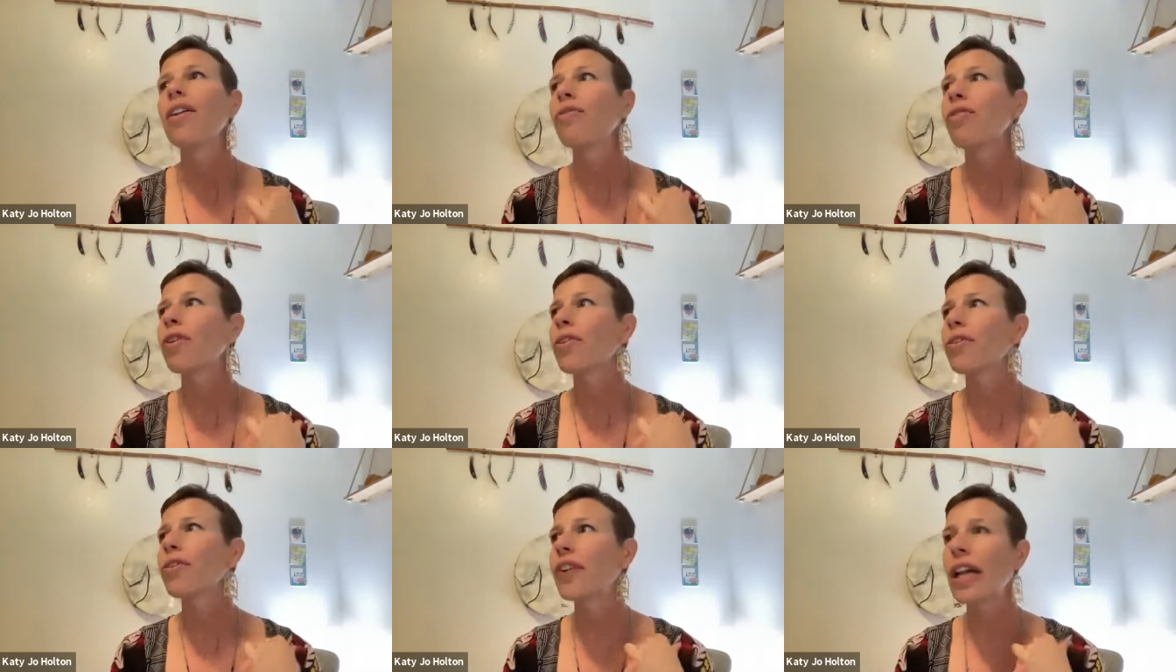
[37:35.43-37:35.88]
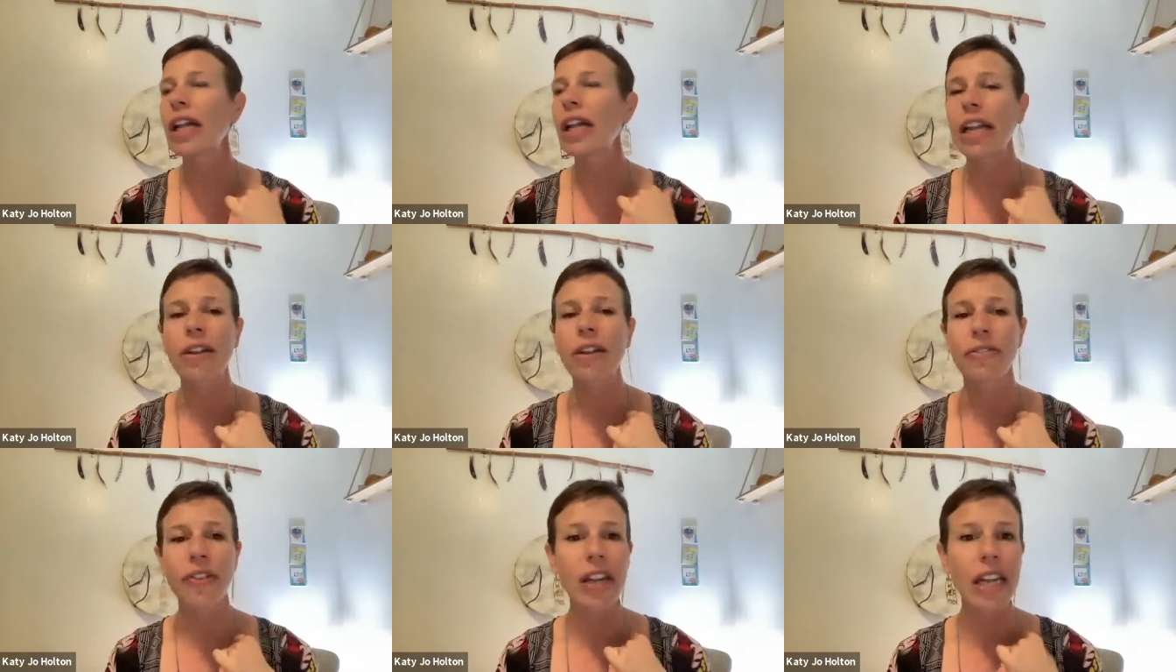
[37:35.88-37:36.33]
for
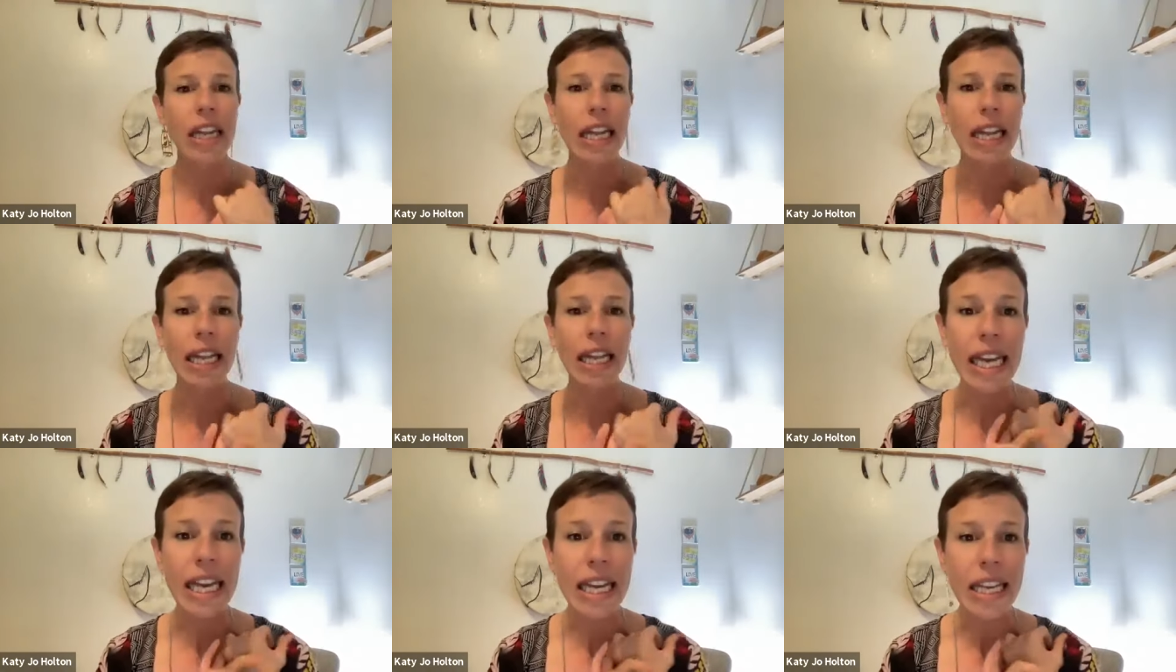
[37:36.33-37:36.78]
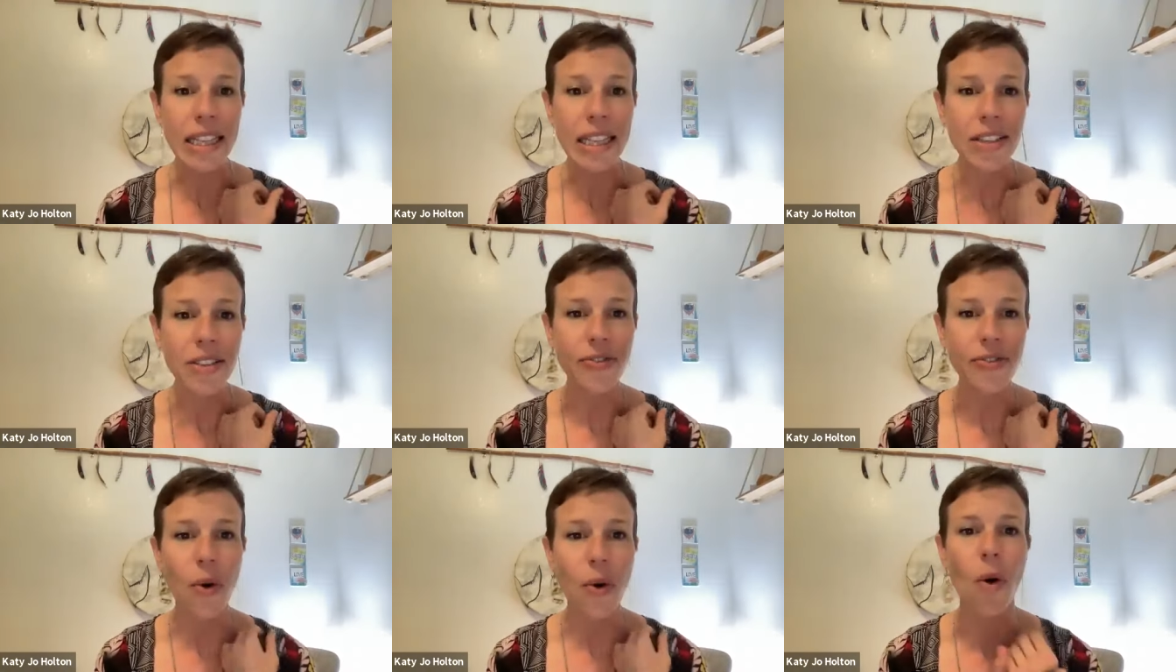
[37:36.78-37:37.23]
feel, filling
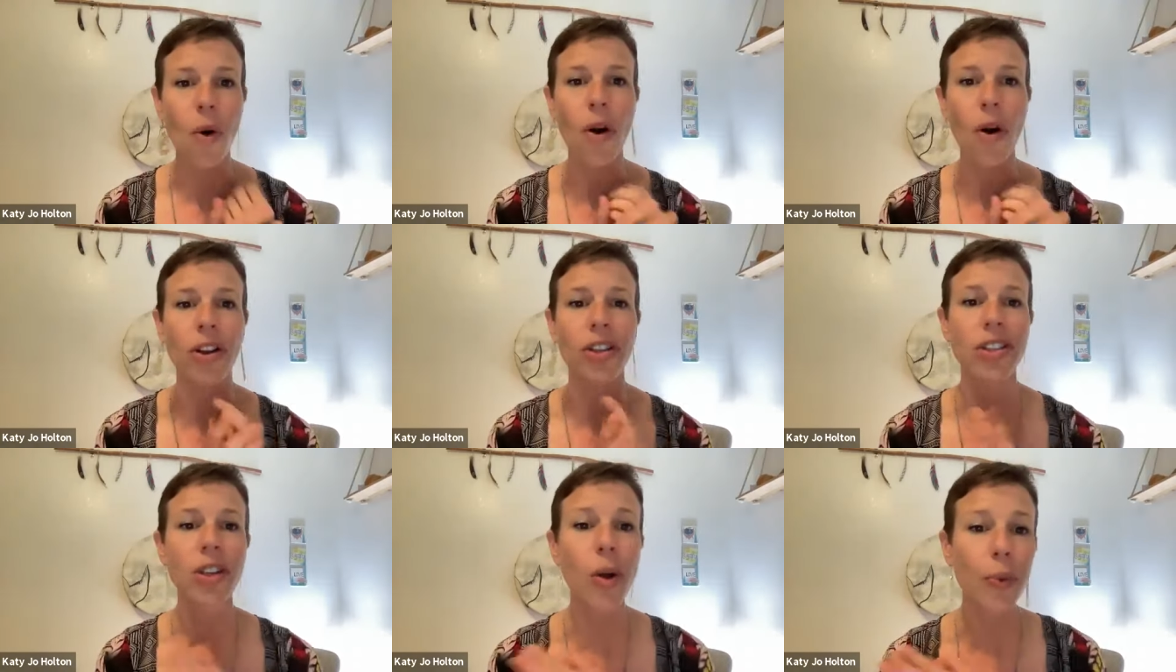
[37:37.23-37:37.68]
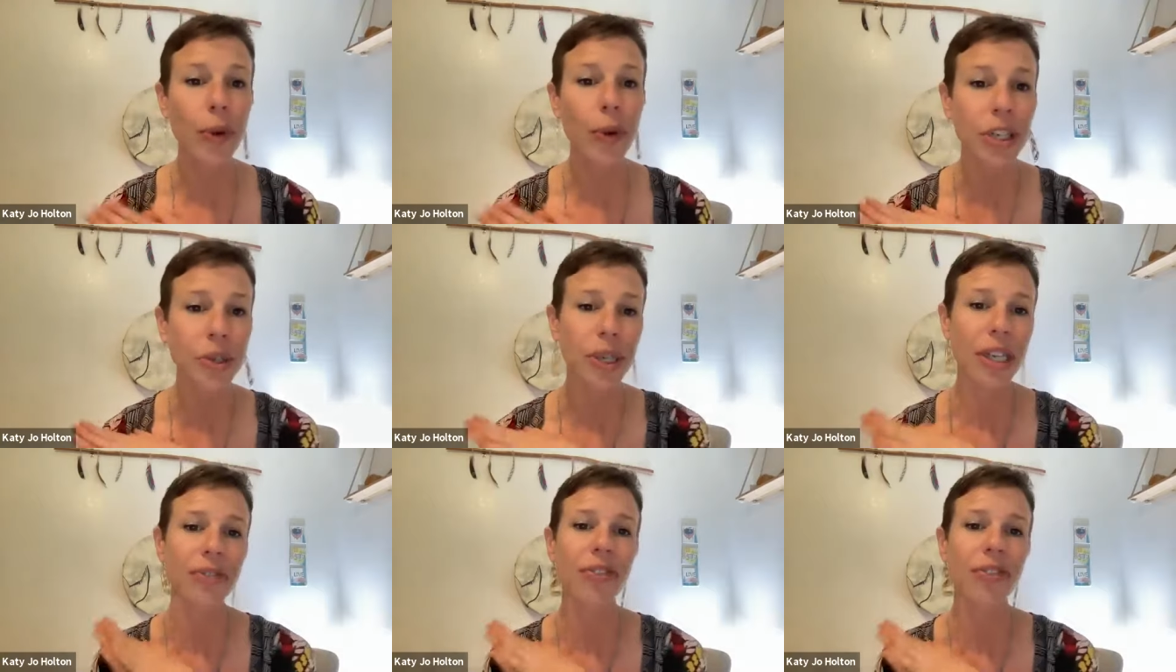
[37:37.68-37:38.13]
leaks, for soul
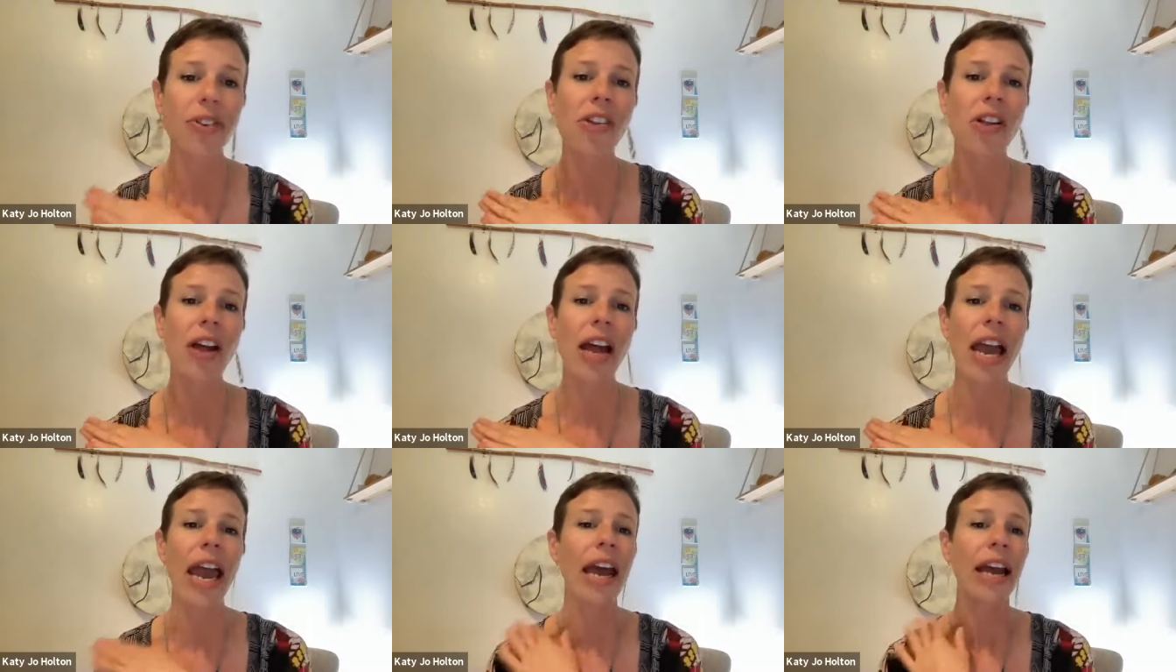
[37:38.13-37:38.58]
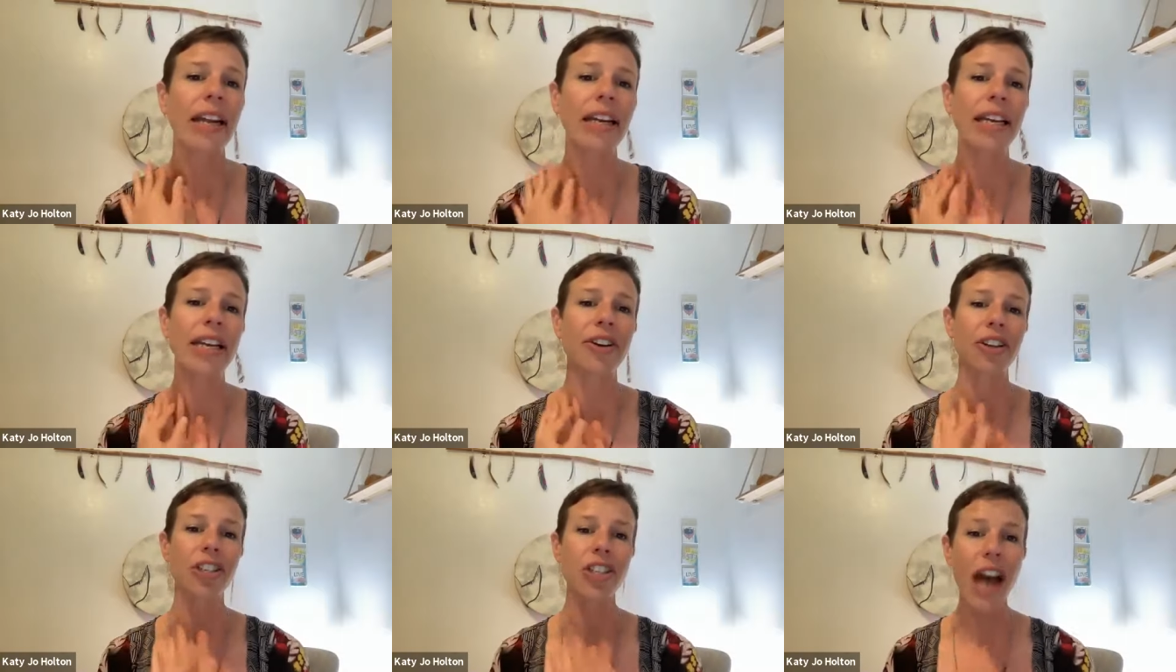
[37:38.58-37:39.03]
retrieval
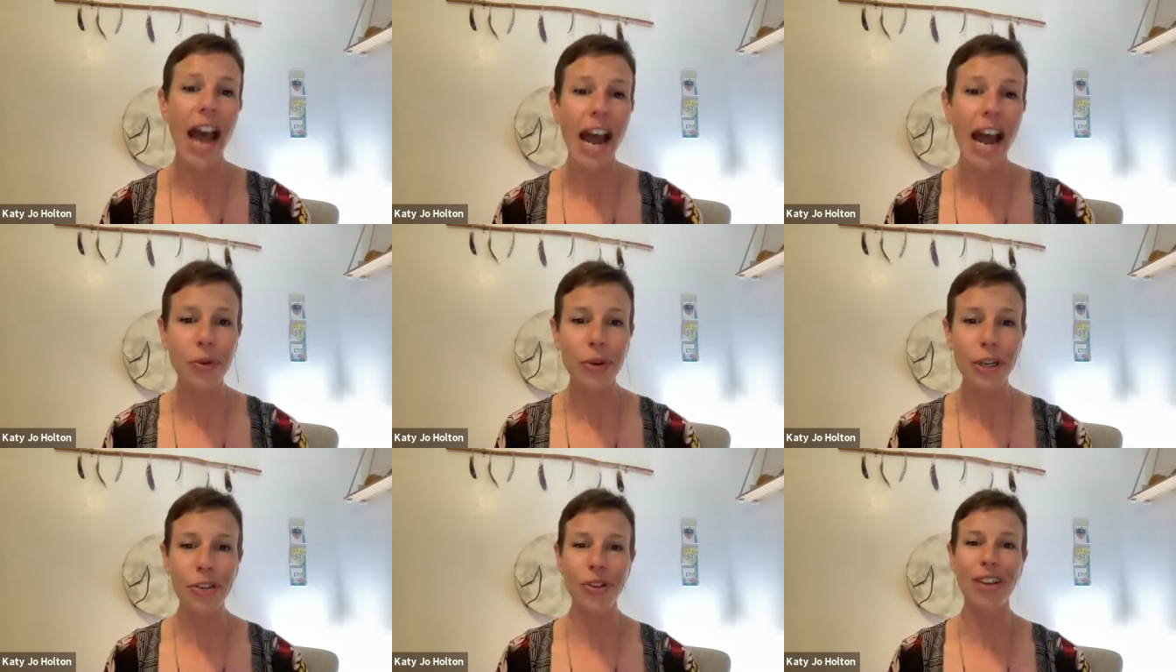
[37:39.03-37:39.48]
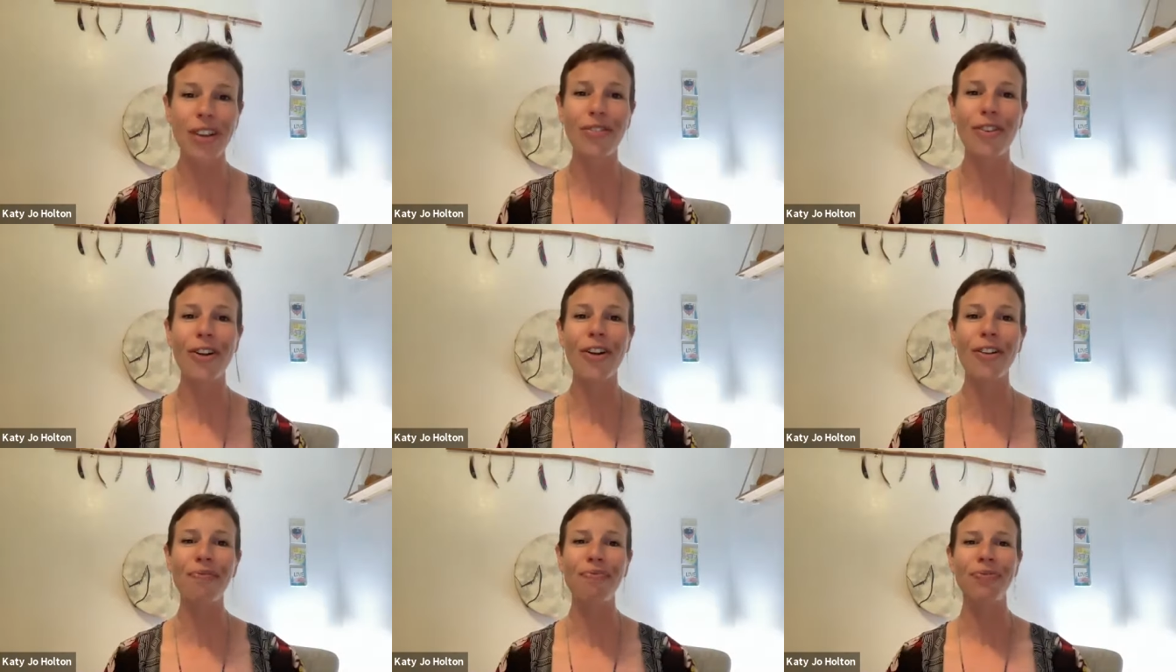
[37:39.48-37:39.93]
and inner child
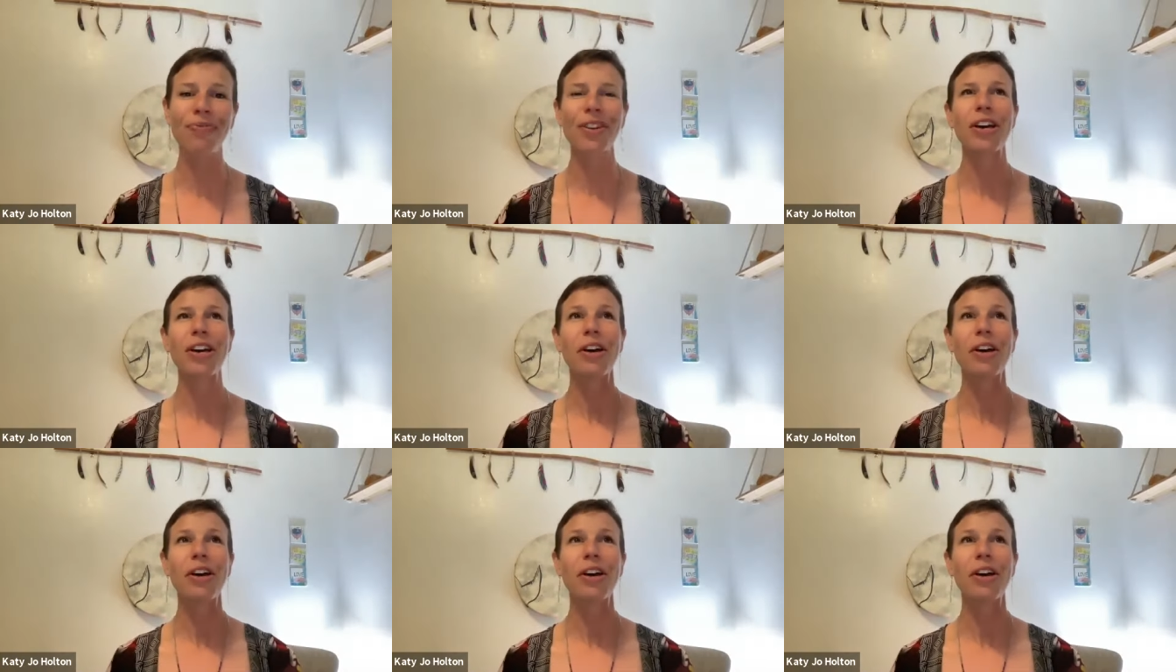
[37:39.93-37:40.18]
retrieval,